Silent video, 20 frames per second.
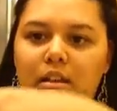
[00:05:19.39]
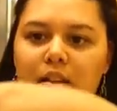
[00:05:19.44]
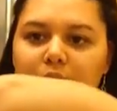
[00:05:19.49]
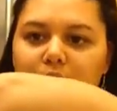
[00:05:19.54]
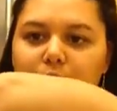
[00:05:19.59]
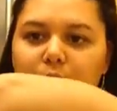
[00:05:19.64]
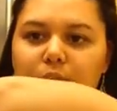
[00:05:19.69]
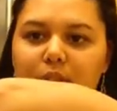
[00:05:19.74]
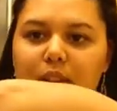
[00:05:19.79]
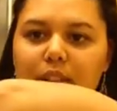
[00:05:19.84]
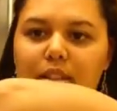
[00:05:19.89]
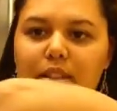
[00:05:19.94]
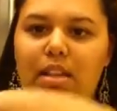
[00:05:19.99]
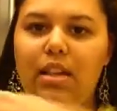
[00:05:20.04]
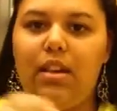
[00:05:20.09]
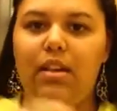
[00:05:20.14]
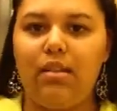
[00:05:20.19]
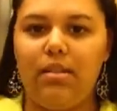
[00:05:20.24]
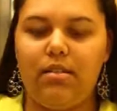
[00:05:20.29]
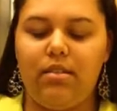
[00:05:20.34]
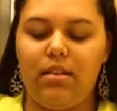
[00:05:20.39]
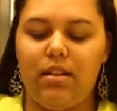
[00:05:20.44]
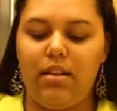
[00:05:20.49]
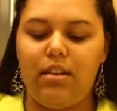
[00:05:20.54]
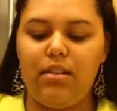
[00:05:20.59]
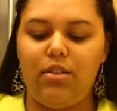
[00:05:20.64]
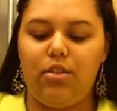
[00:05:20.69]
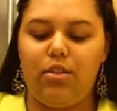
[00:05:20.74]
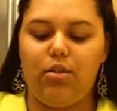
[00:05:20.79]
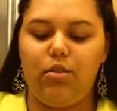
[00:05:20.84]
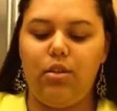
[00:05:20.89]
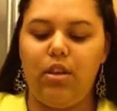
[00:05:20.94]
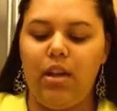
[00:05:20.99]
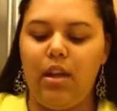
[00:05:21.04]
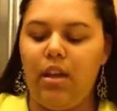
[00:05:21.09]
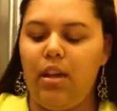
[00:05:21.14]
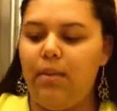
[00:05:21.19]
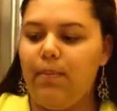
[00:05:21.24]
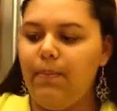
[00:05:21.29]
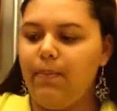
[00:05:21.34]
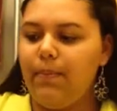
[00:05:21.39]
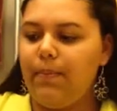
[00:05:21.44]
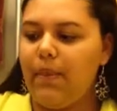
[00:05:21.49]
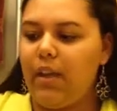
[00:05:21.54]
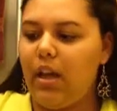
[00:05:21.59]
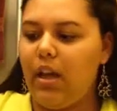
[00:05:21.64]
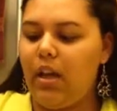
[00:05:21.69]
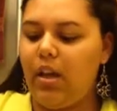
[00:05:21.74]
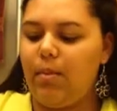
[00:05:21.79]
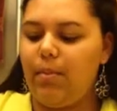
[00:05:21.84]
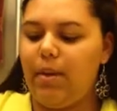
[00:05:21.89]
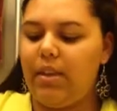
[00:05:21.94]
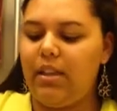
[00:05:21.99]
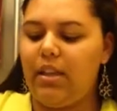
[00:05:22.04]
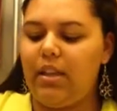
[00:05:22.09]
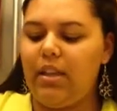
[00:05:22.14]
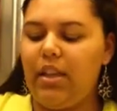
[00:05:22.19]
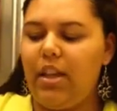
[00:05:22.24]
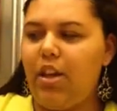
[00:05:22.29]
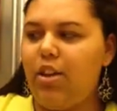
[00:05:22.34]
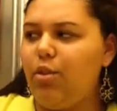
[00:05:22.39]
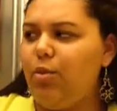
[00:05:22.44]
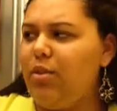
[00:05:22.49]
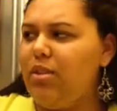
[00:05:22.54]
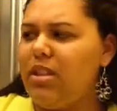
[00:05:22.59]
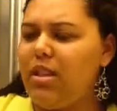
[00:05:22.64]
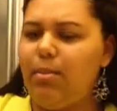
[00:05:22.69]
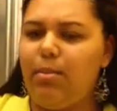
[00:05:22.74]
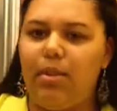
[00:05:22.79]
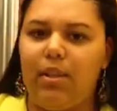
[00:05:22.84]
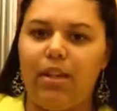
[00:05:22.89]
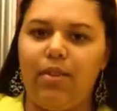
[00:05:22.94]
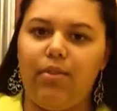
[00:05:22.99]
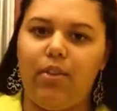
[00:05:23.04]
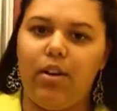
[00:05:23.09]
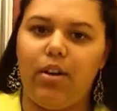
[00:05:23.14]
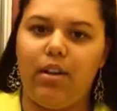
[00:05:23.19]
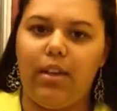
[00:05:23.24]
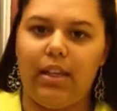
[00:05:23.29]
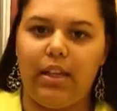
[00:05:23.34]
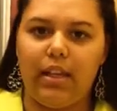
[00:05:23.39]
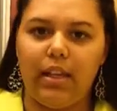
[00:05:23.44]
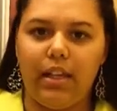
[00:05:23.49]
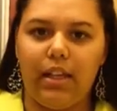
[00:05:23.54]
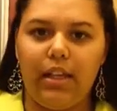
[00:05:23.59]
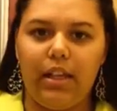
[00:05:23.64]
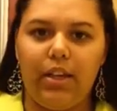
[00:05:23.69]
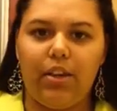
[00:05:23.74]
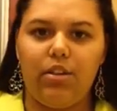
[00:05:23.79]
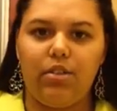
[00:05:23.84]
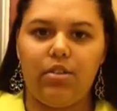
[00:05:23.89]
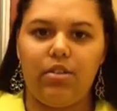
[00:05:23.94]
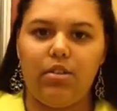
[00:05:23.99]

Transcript: Can't really see it because it is nude. And then the other ones I believe are like a clear.